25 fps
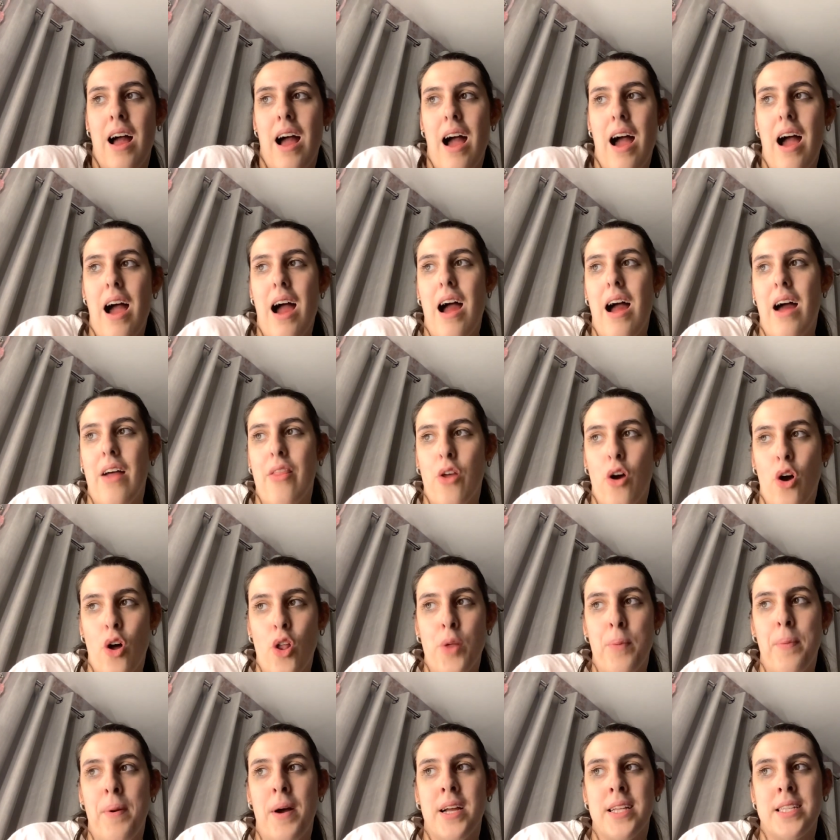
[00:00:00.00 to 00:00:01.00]
Uh, the
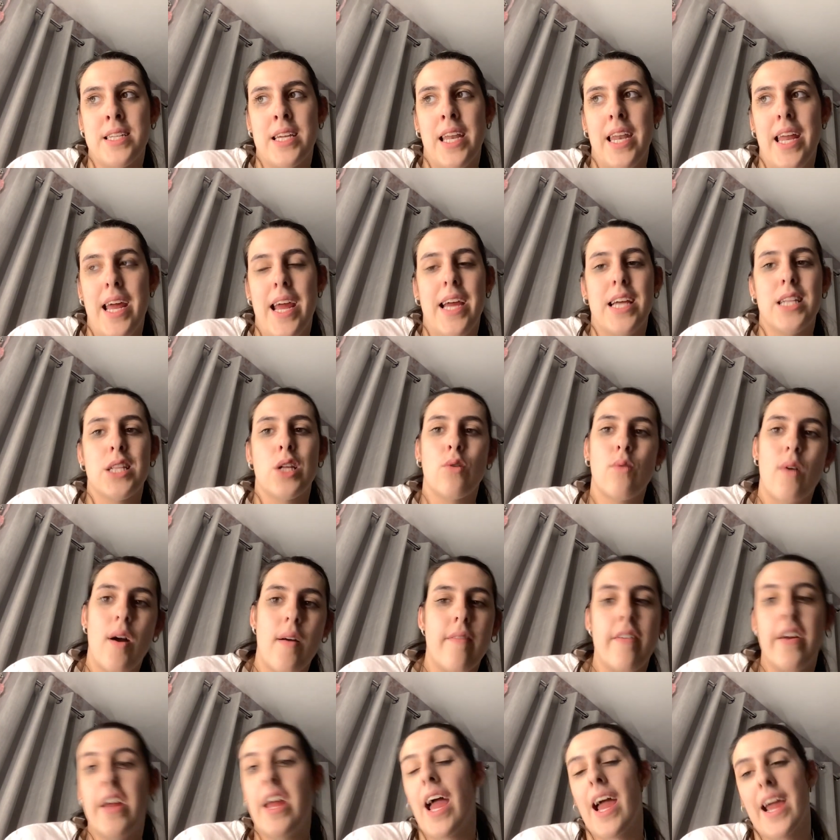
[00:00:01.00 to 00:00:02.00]
other person is
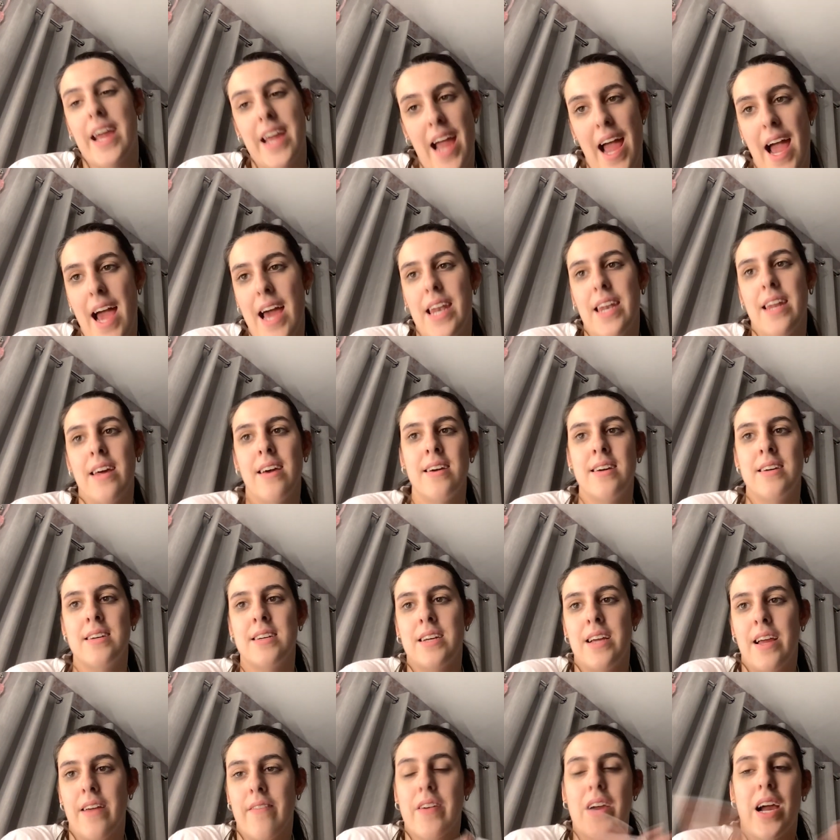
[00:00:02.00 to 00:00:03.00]
Ravi again.
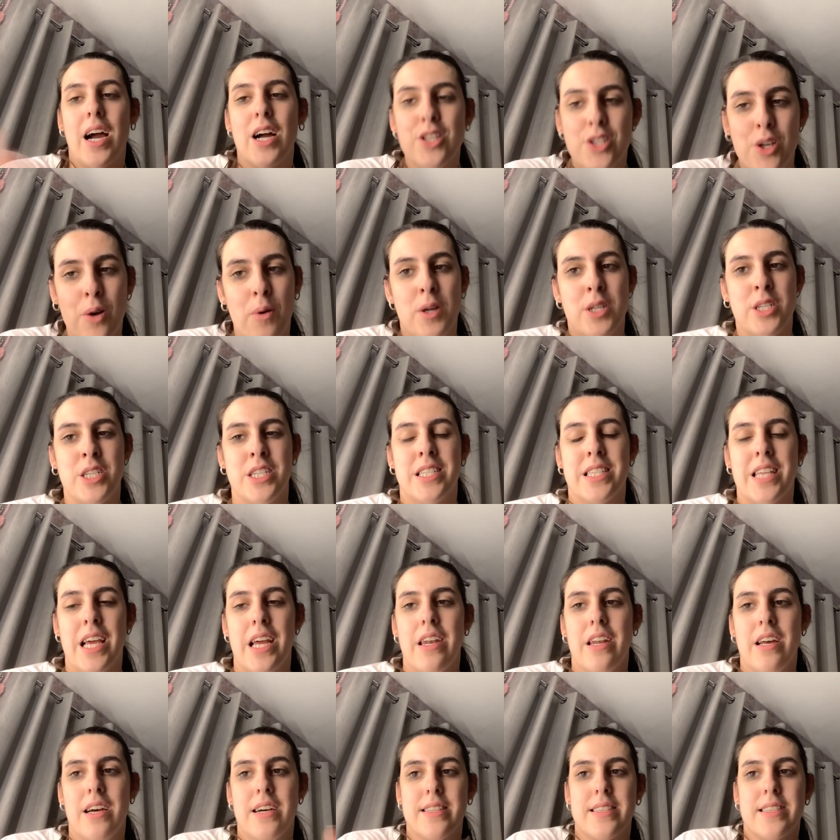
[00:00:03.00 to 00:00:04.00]
If you guys don't
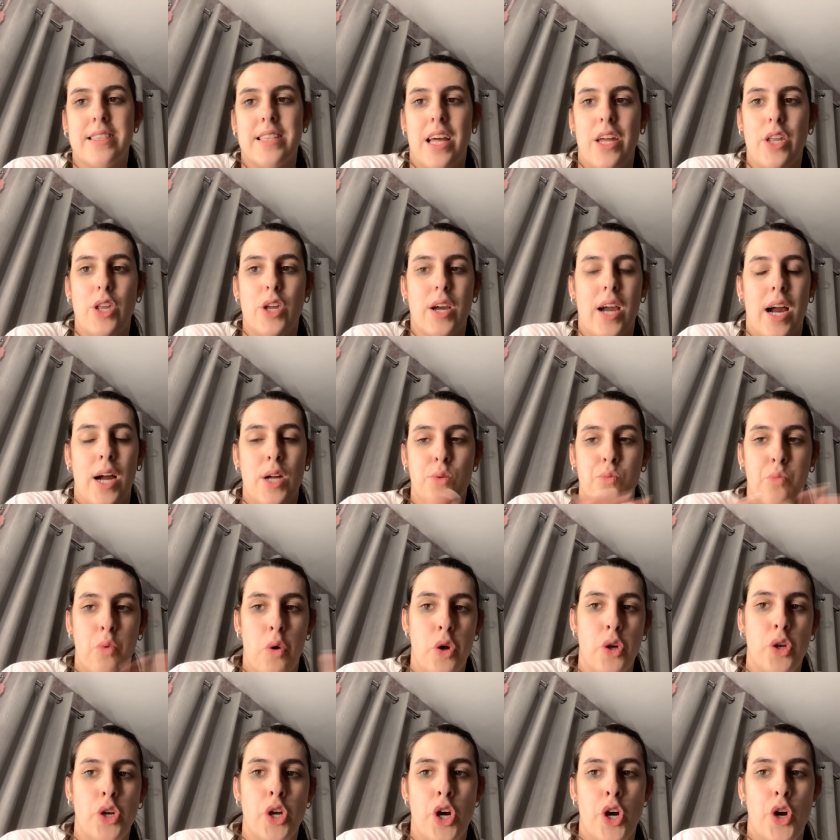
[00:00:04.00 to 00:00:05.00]
understand it, then you guys
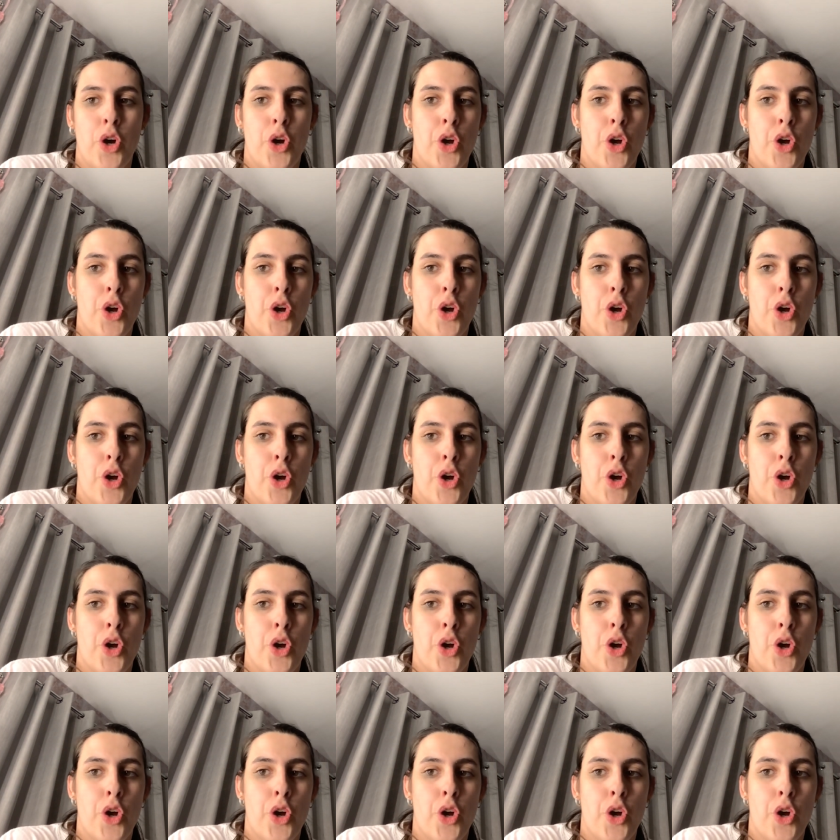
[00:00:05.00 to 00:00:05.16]
won't know